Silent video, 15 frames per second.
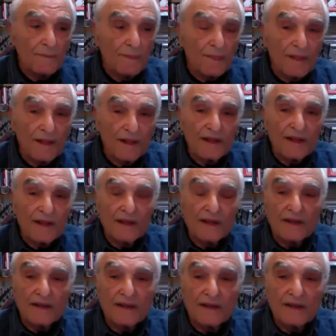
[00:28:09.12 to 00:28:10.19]

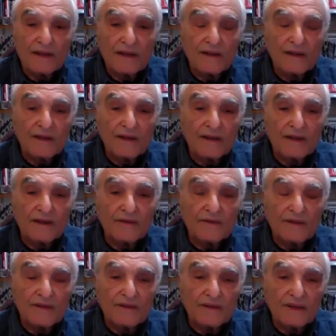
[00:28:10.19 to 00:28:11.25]

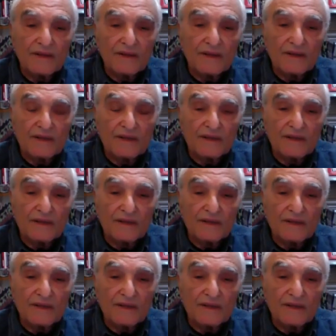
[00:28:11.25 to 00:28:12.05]
Nothing is said.